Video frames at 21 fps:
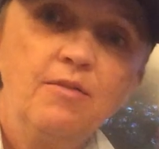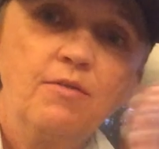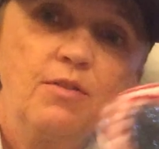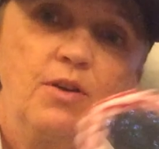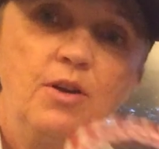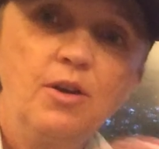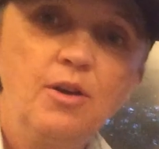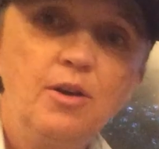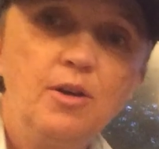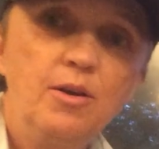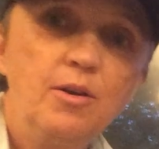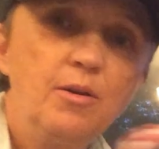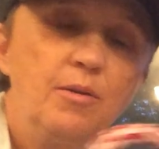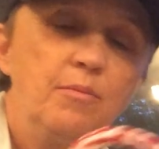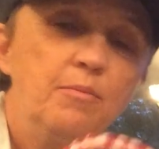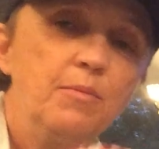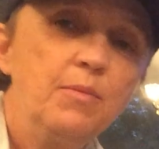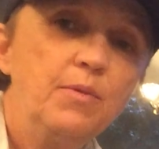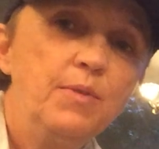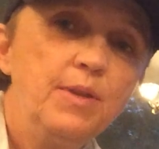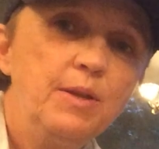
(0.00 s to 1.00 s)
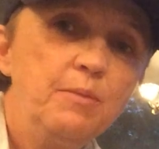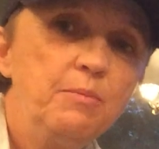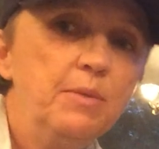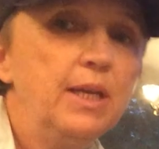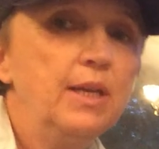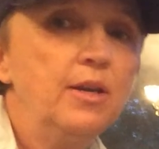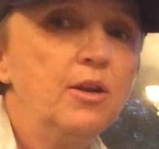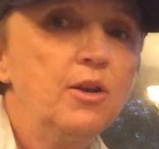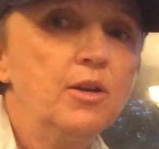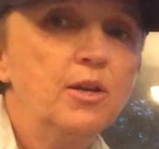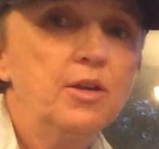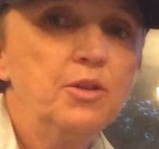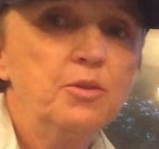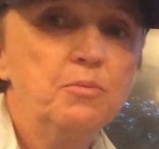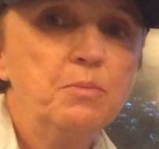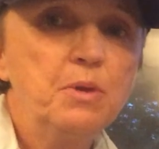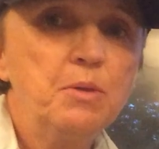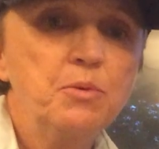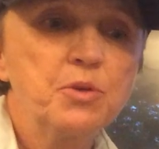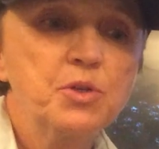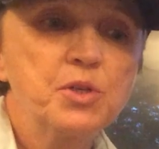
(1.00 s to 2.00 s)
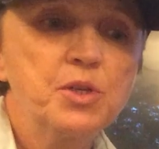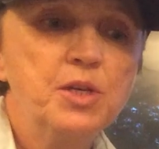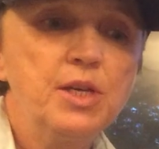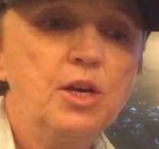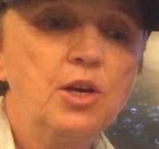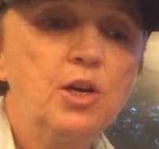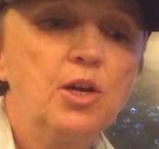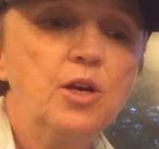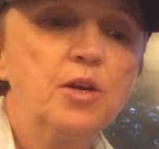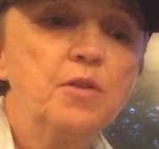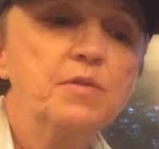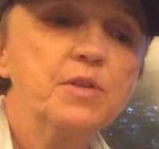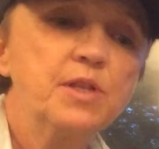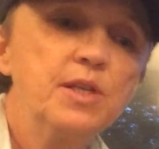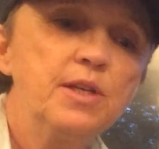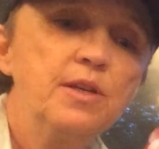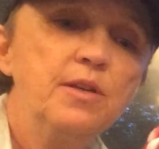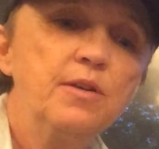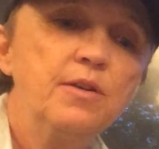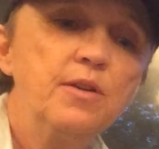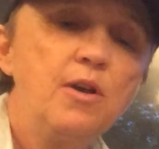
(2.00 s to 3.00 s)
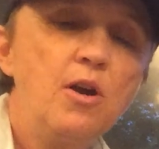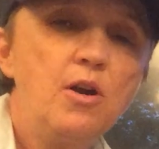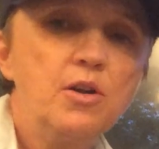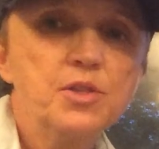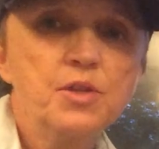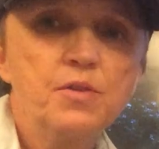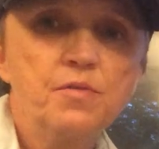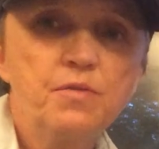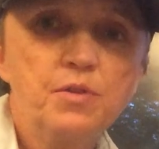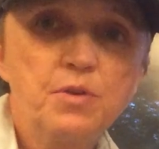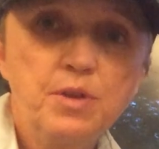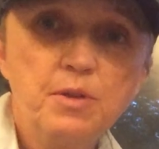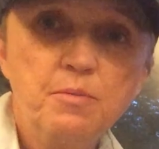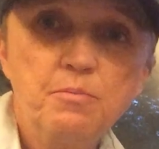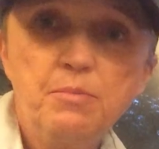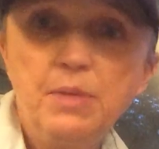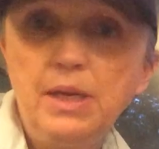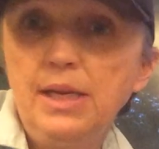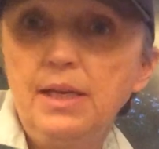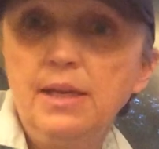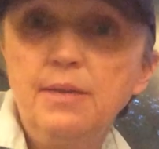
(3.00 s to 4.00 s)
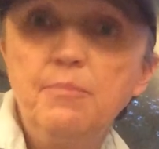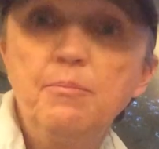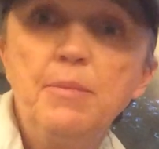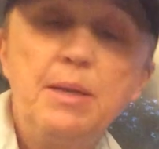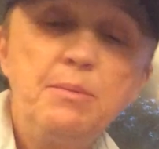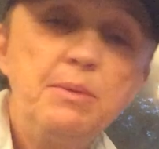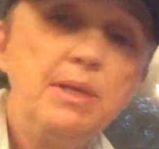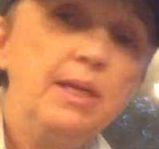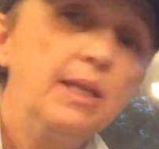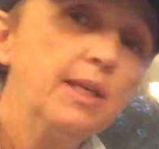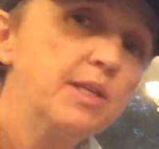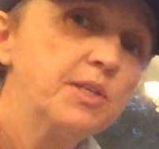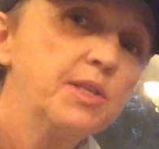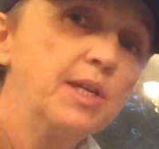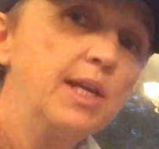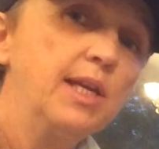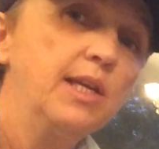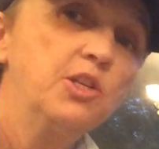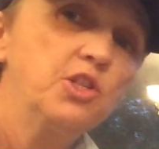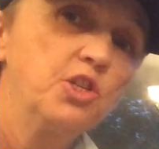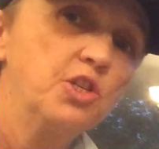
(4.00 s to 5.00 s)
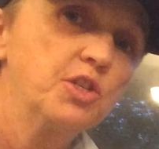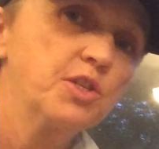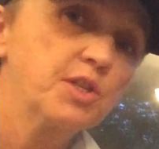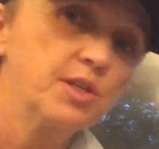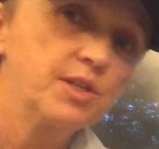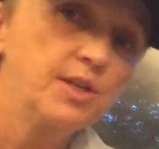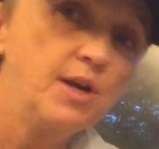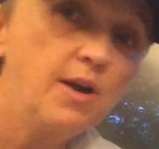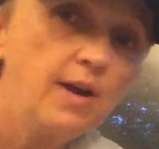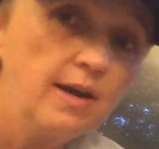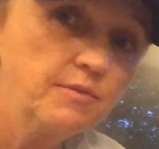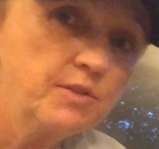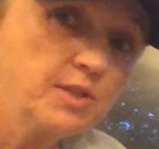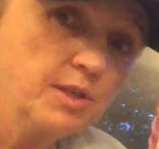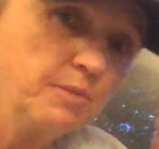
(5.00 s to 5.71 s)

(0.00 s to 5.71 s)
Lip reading: from them getting on other people's nerves, and also for them being maybe less anxious because I'll have